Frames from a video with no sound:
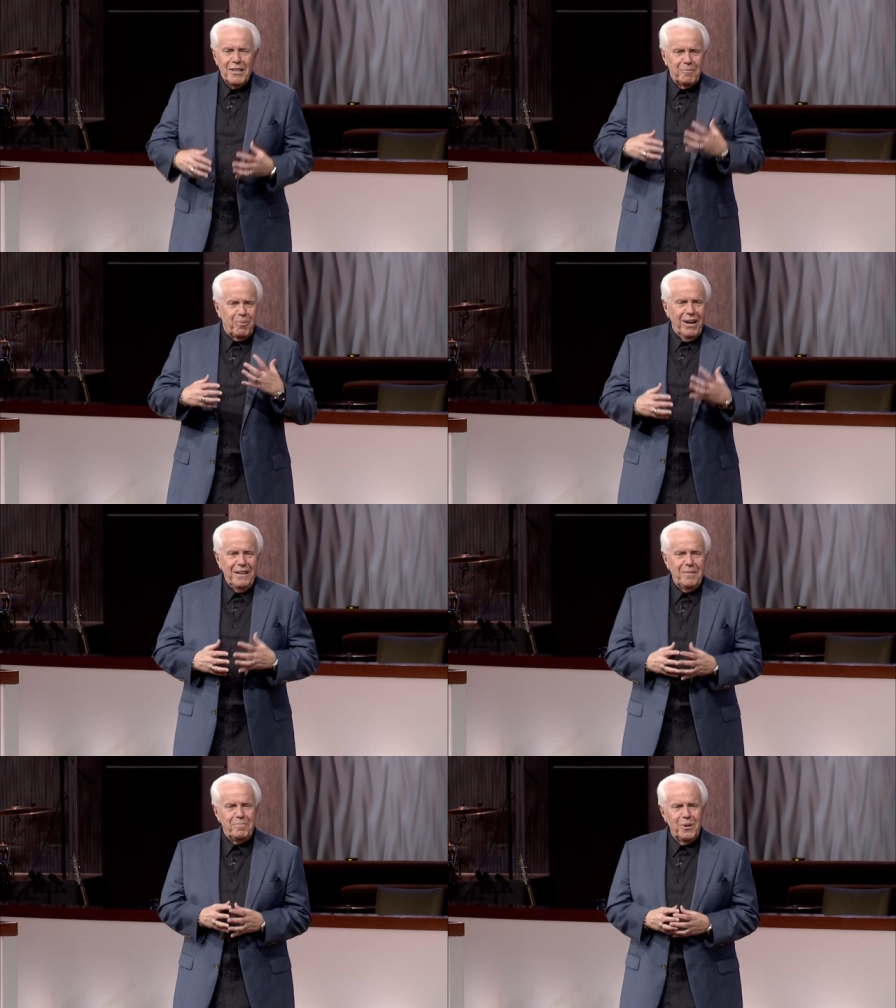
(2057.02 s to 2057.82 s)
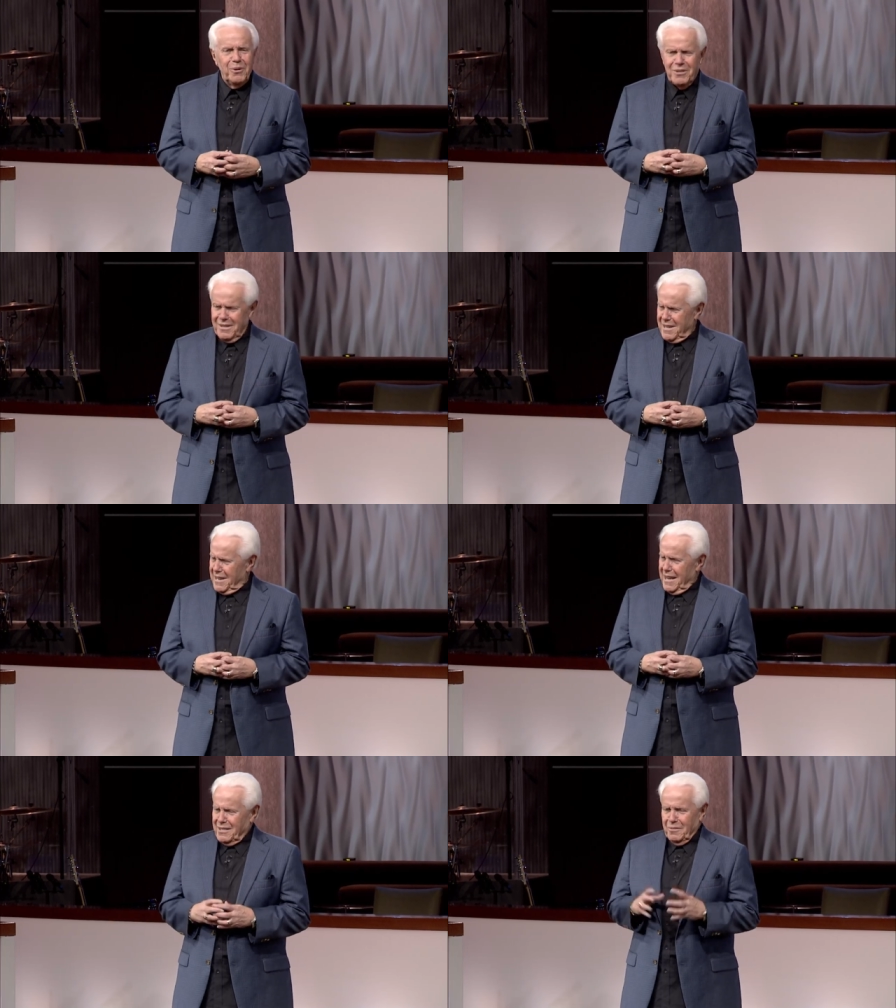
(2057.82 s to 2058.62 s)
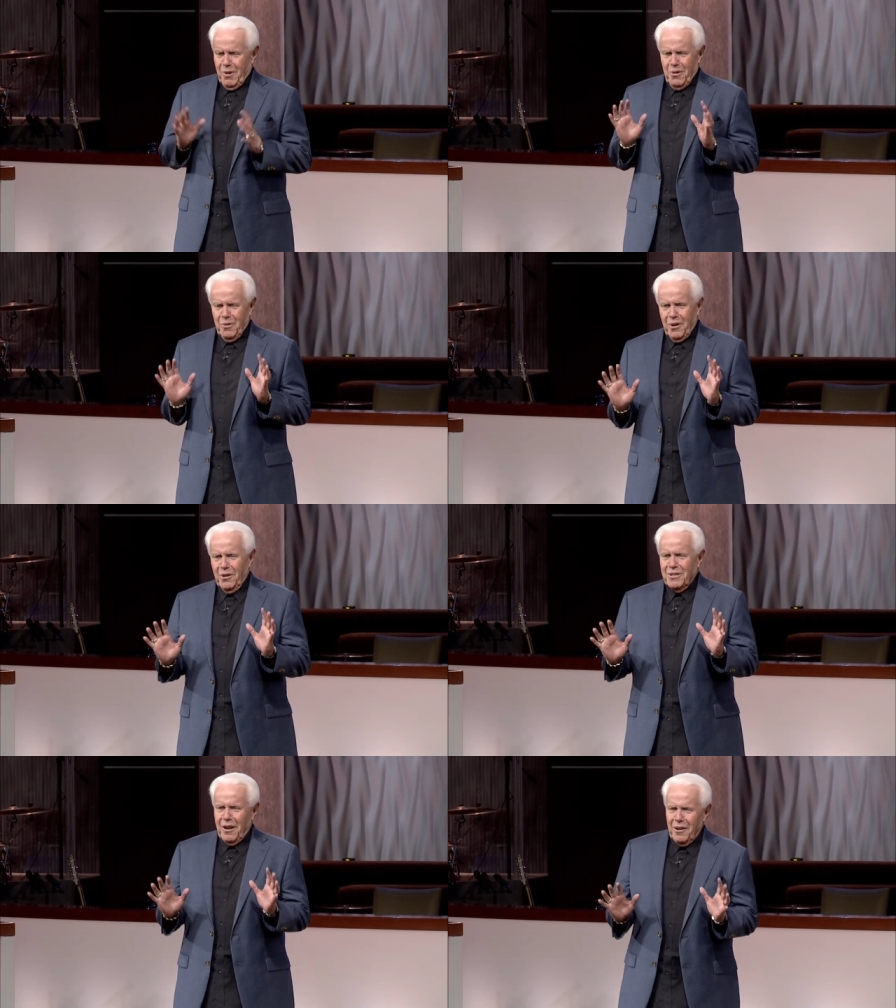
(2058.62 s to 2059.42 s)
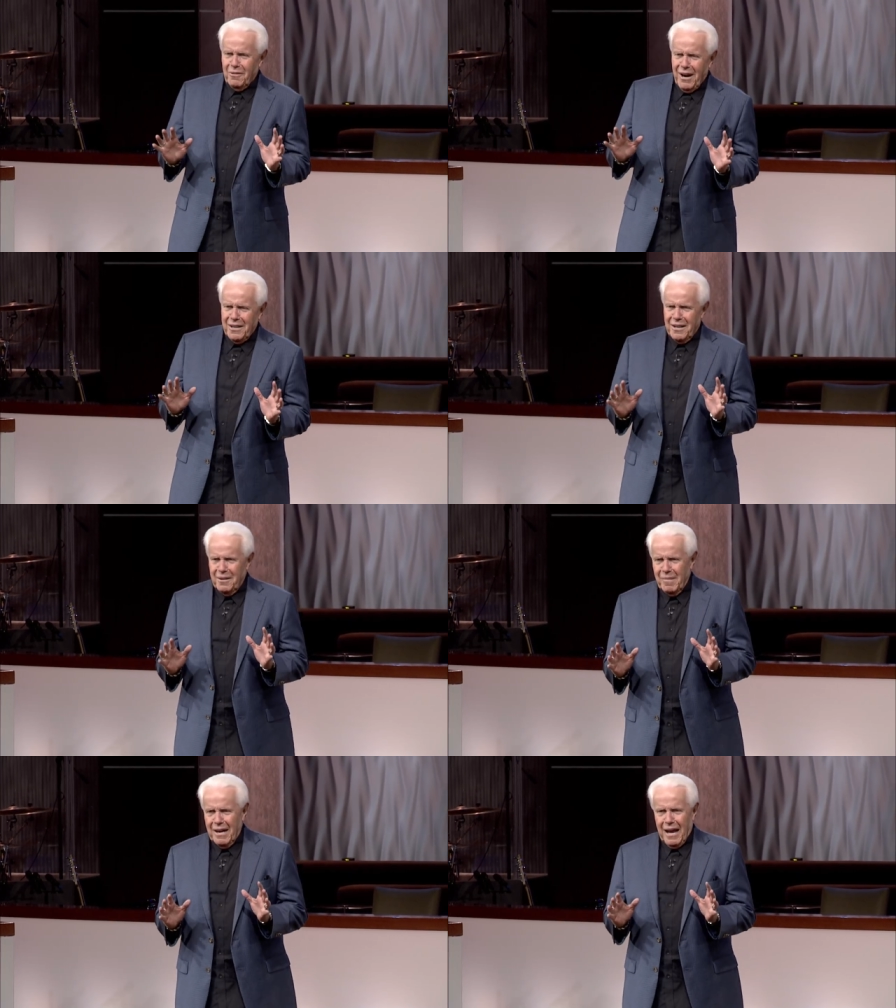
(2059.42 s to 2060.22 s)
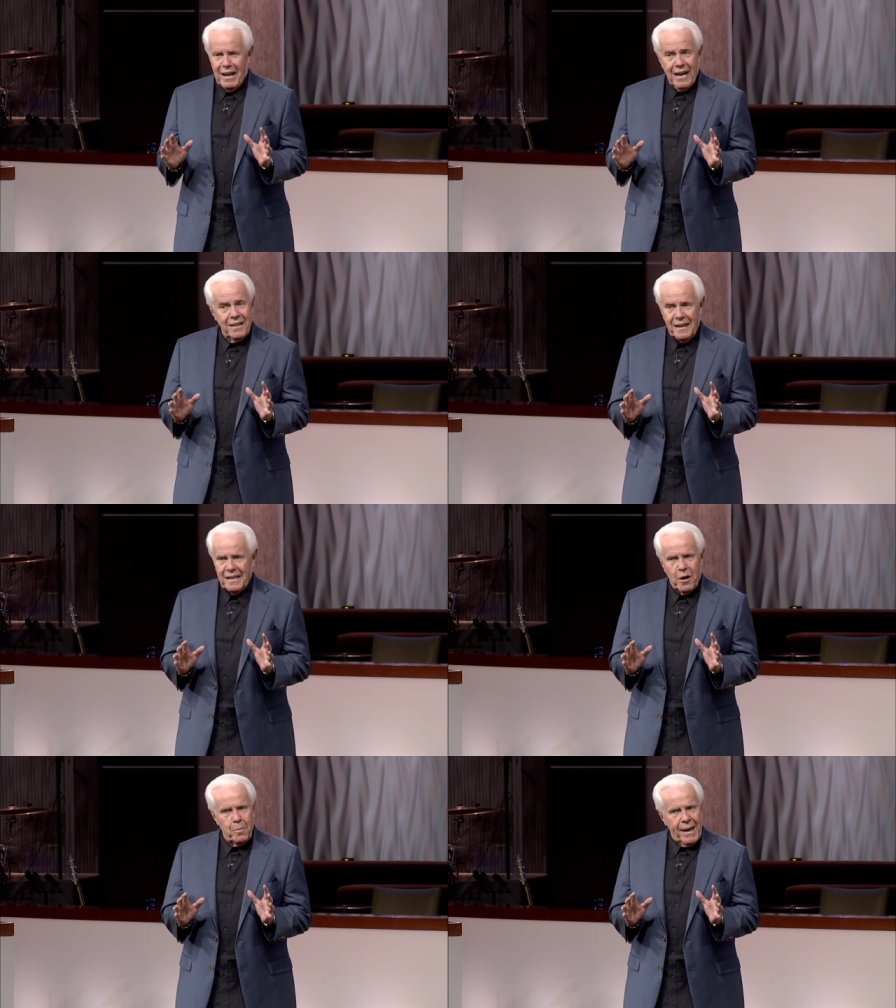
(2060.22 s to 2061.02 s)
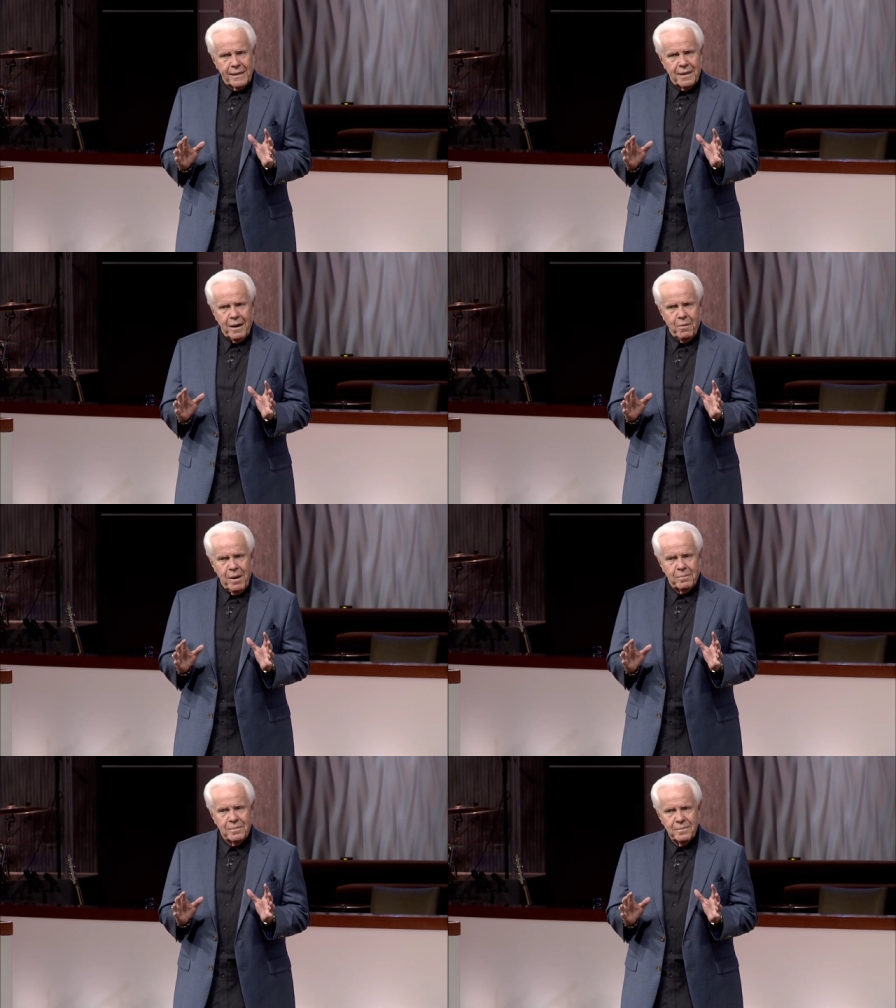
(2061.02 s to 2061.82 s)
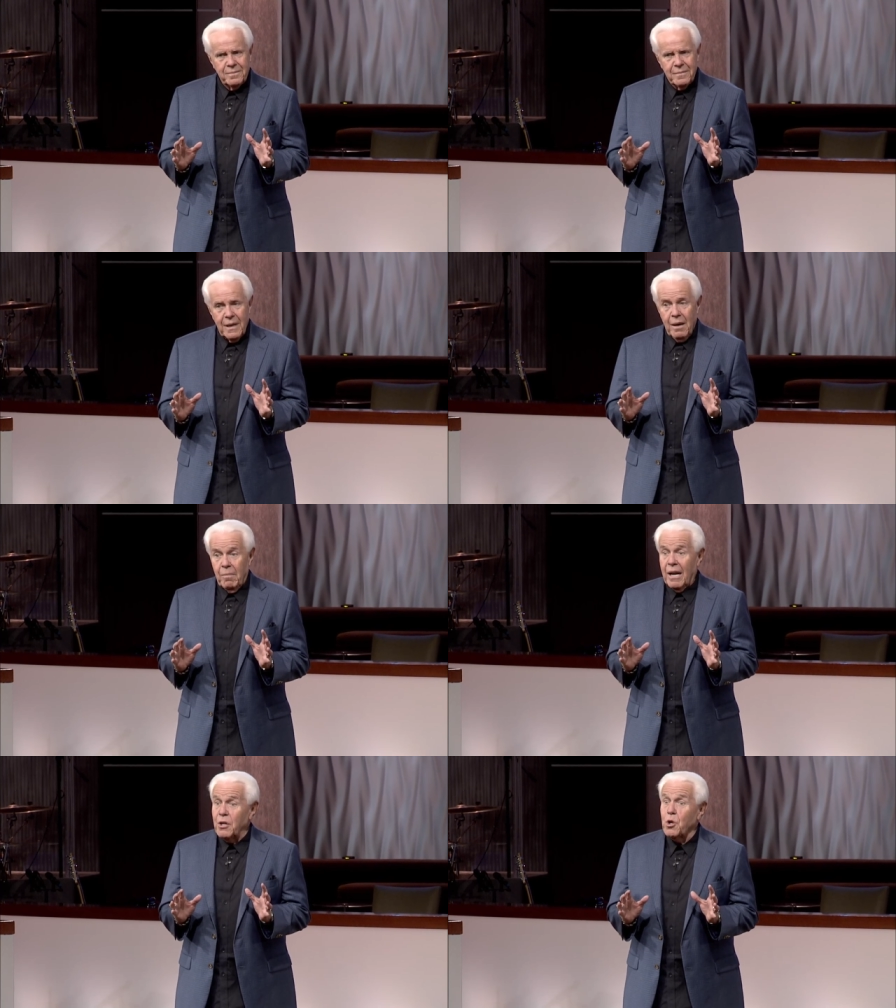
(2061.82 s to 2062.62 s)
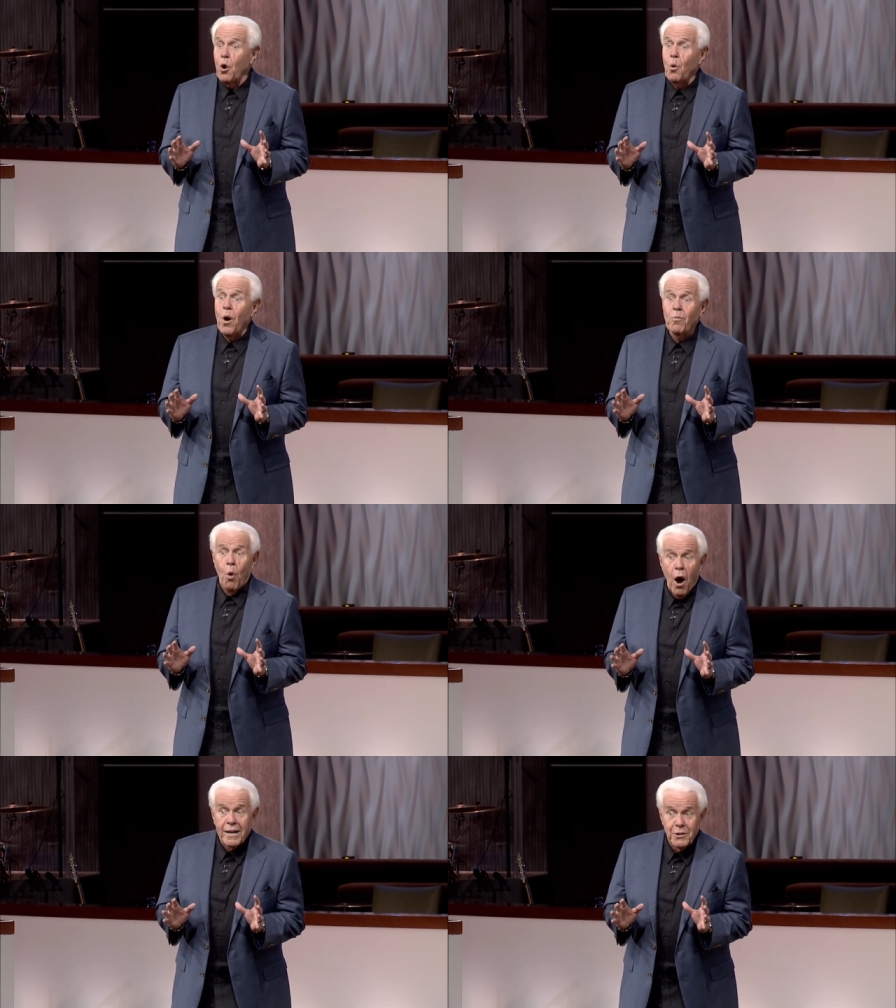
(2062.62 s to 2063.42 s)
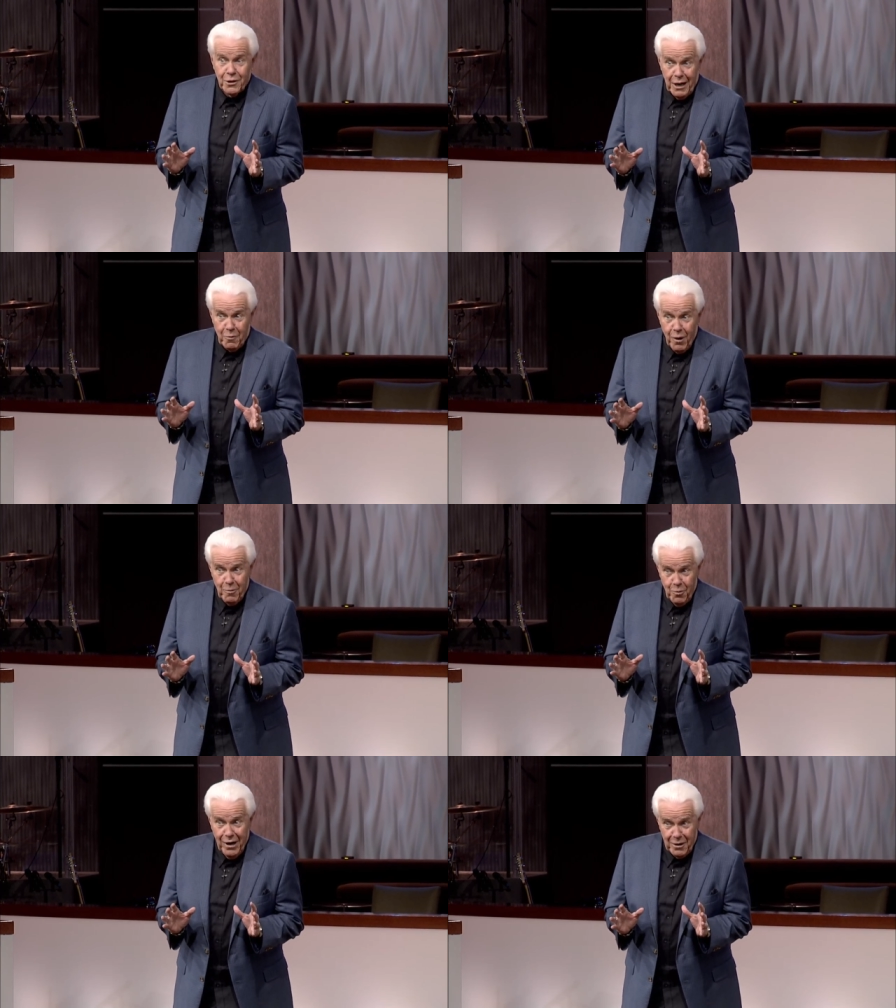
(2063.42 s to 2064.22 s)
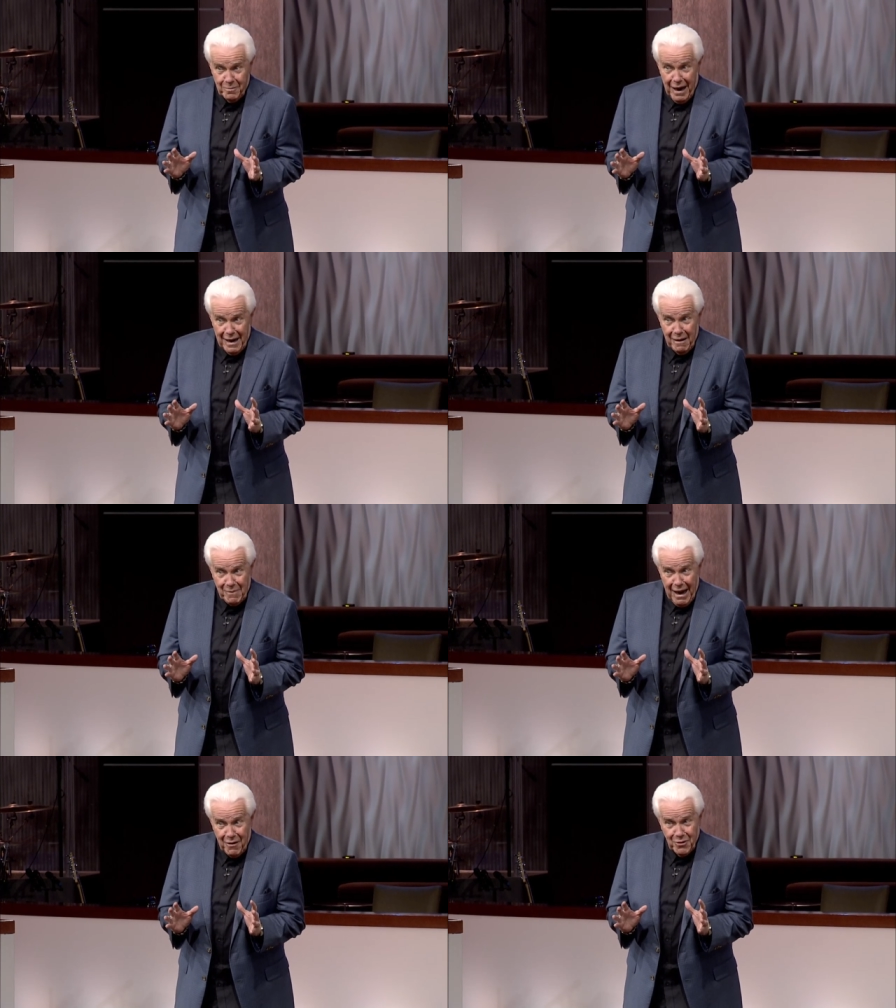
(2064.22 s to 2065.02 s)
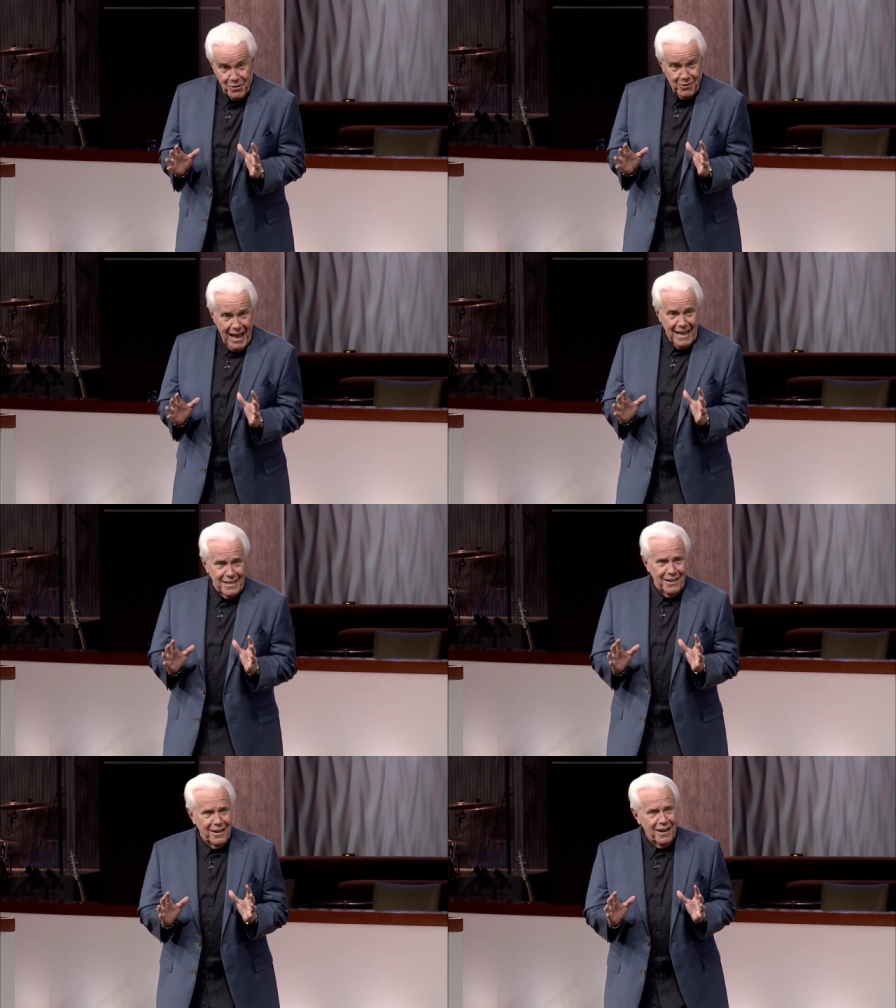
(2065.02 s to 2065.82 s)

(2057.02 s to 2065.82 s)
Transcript: just breathing booze. I said, "Whoa, girls, y'all all right?" Man, I, I didn't think they're gonna make it to their room, but I sure wasn't walking to their room with them. I, am not gonna do that, you know.